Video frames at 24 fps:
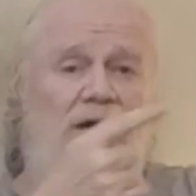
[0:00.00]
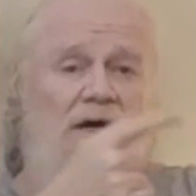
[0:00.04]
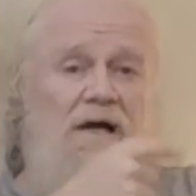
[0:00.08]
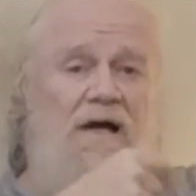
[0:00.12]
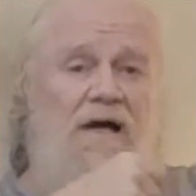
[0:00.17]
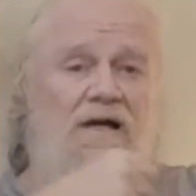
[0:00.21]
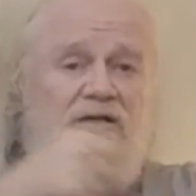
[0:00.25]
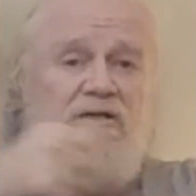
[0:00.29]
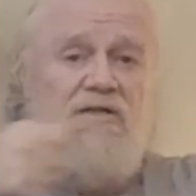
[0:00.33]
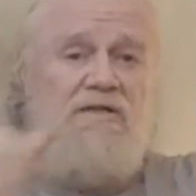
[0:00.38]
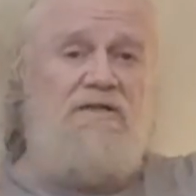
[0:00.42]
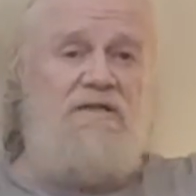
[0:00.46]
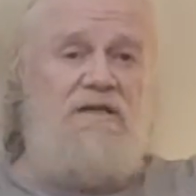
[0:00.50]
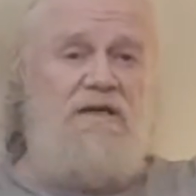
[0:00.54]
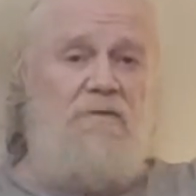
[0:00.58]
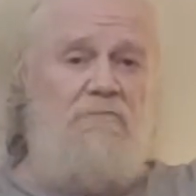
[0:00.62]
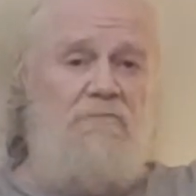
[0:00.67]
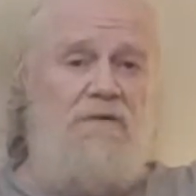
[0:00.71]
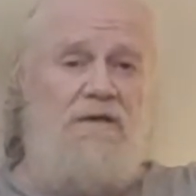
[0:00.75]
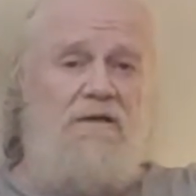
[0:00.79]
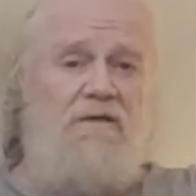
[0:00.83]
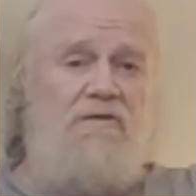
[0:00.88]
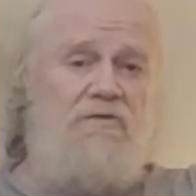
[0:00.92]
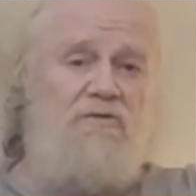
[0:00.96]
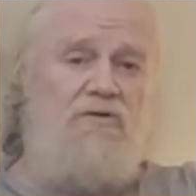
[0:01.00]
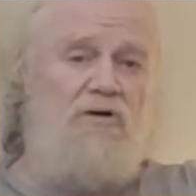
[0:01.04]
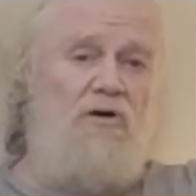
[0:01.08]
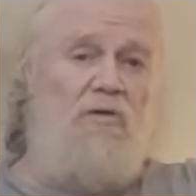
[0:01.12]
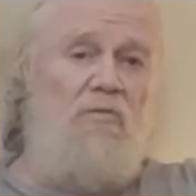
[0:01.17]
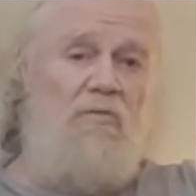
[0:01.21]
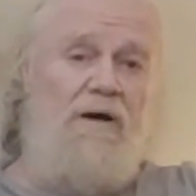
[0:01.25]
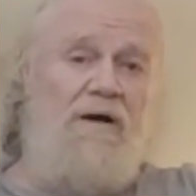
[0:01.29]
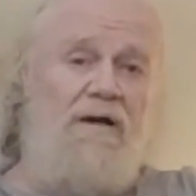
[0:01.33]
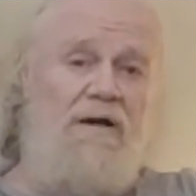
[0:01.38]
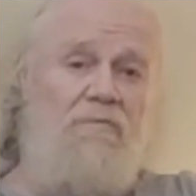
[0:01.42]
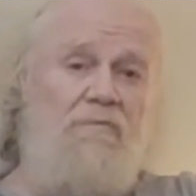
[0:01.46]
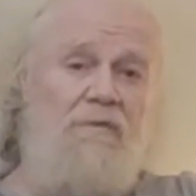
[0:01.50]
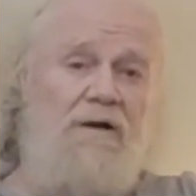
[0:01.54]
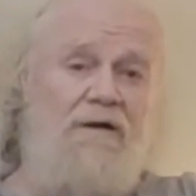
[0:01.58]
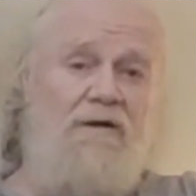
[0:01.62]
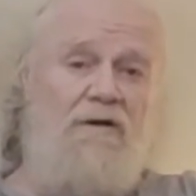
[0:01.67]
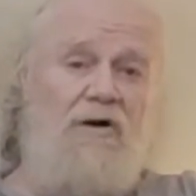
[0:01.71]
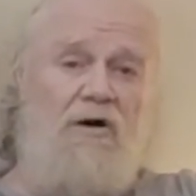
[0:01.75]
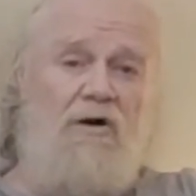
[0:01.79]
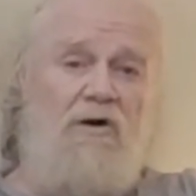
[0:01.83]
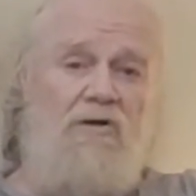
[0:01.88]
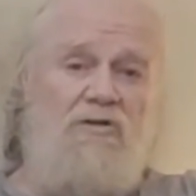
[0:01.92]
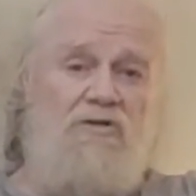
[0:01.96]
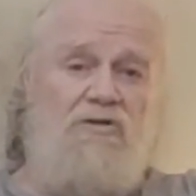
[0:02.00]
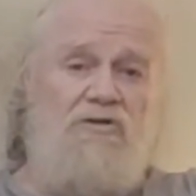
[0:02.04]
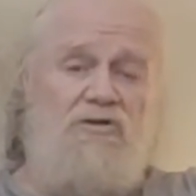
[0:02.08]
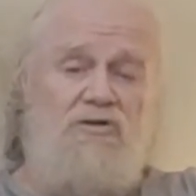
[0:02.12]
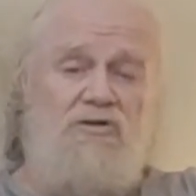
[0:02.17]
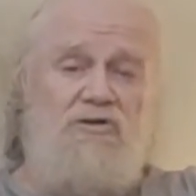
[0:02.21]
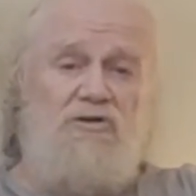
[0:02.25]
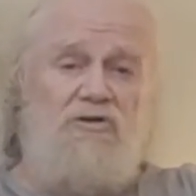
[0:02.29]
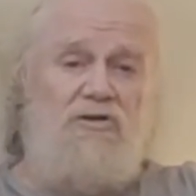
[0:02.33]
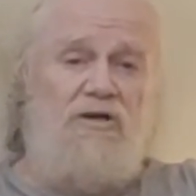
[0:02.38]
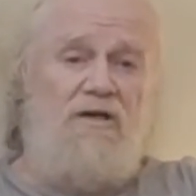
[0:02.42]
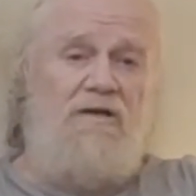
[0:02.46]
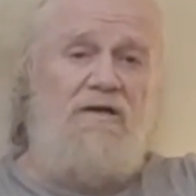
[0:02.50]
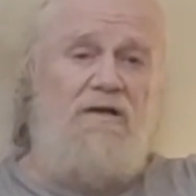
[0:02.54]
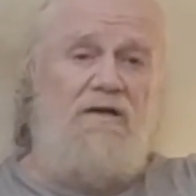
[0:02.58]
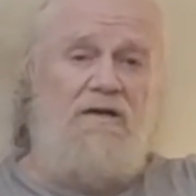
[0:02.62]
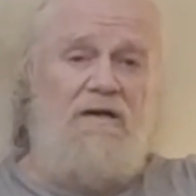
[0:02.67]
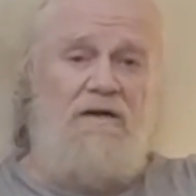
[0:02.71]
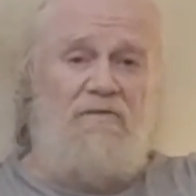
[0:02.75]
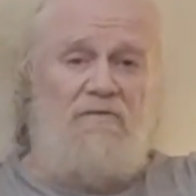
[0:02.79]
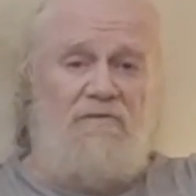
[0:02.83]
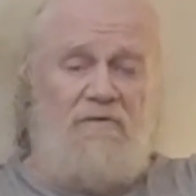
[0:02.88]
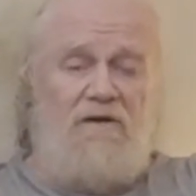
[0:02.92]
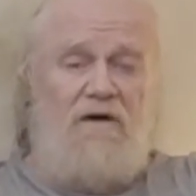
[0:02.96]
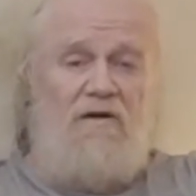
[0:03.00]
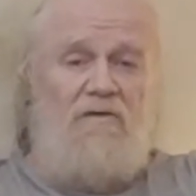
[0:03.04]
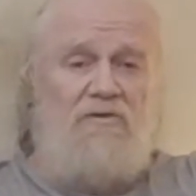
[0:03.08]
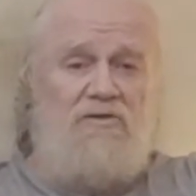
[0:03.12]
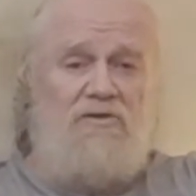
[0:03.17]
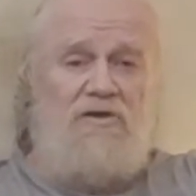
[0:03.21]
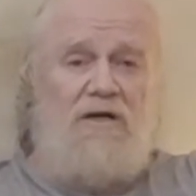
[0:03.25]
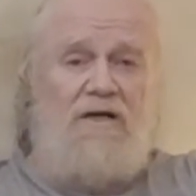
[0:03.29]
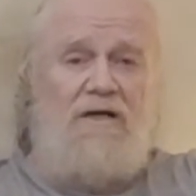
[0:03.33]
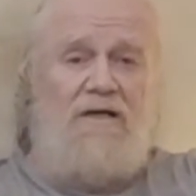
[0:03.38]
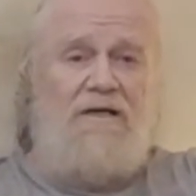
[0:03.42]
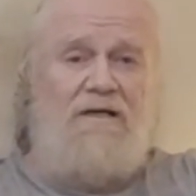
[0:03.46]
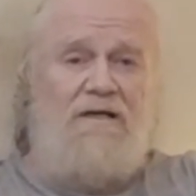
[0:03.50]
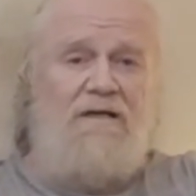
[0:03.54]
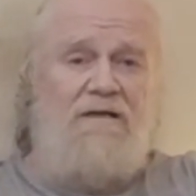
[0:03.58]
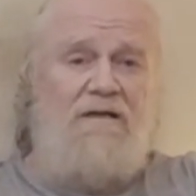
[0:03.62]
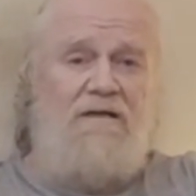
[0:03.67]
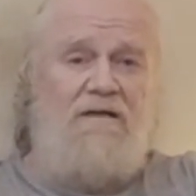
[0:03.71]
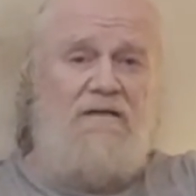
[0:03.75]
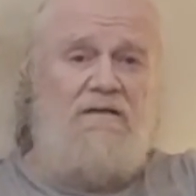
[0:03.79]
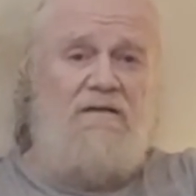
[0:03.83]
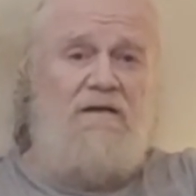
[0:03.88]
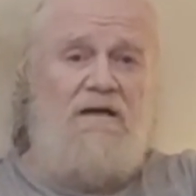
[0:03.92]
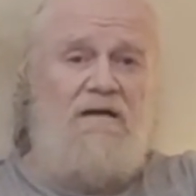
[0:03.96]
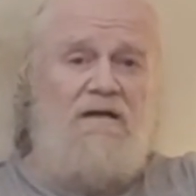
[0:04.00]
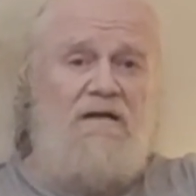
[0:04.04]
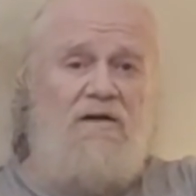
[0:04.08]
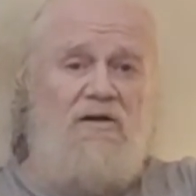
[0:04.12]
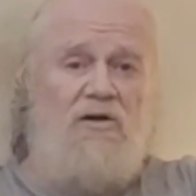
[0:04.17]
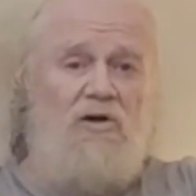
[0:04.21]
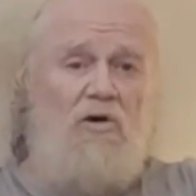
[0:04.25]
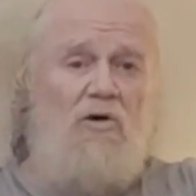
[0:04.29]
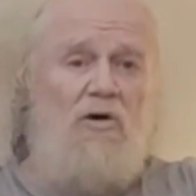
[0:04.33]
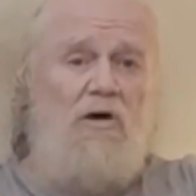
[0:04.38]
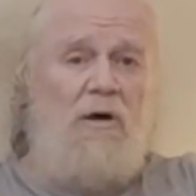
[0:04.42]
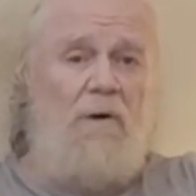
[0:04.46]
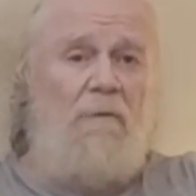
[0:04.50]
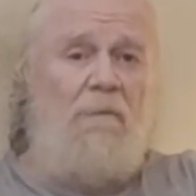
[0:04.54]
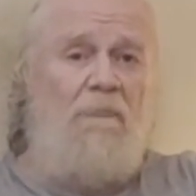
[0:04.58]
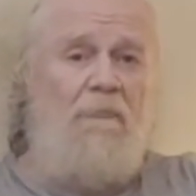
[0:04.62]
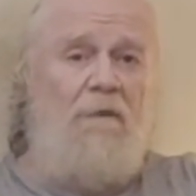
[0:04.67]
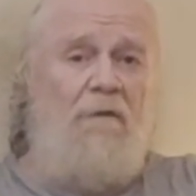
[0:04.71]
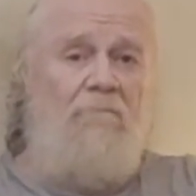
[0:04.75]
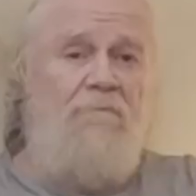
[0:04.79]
and just give me control back of my cards as you're done, and I'll try to get it done in court.